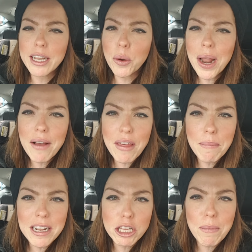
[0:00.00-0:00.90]
I don't have
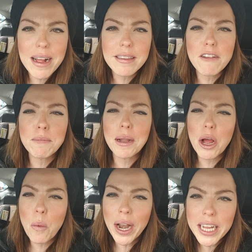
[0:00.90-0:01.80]
that many spots left, but
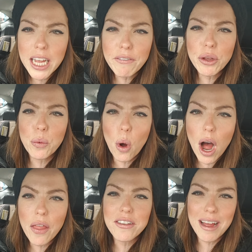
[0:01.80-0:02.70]
I want to give you
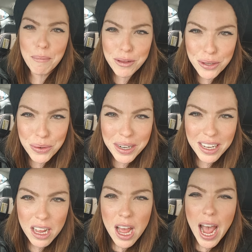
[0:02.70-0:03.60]
all this opportunity.